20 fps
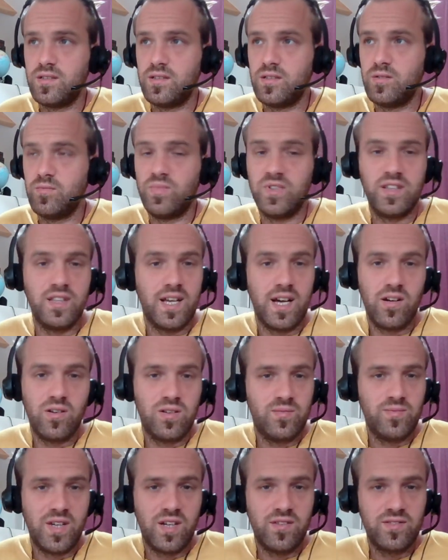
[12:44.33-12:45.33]
but now
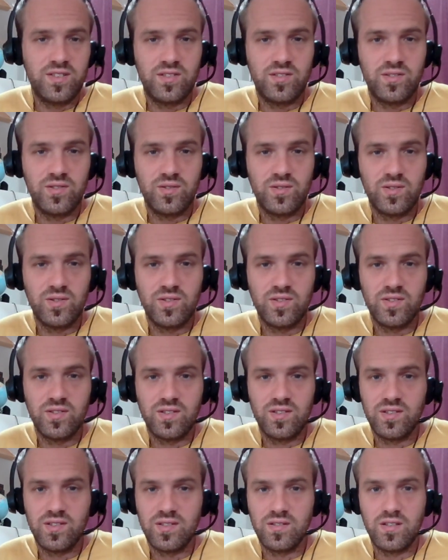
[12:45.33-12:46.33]
I'm having to,
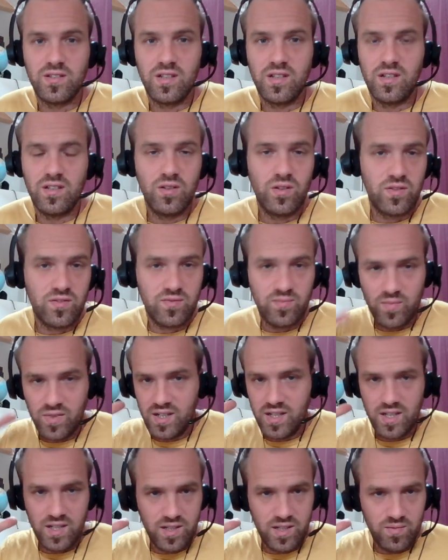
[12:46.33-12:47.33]
a lot of
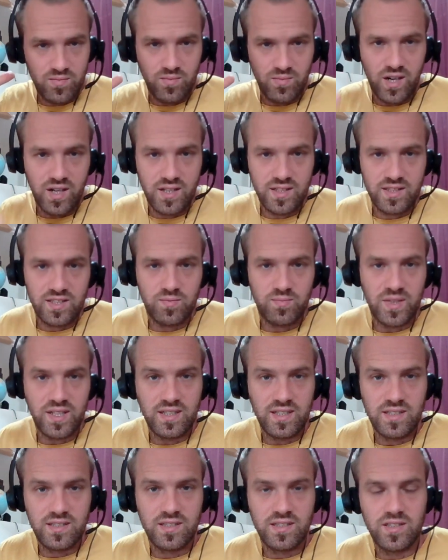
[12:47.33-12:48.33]
my mind
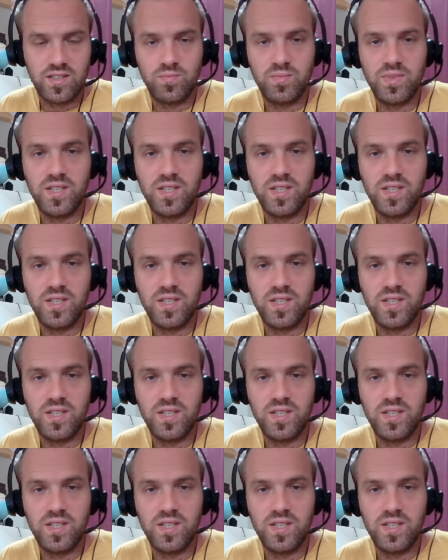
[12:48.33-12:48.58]
space is